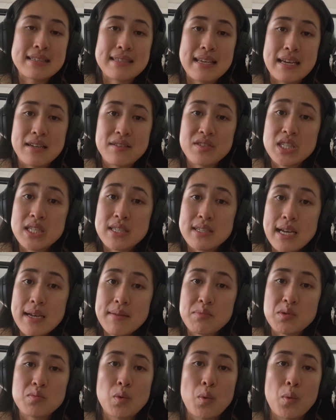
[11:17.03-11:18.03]
set of
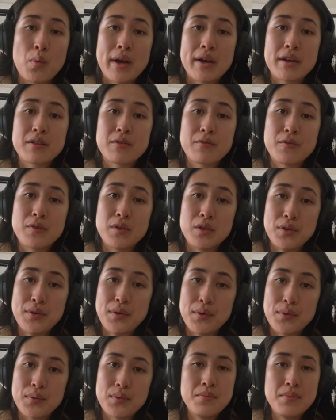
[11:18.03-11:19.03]
steps will work for you,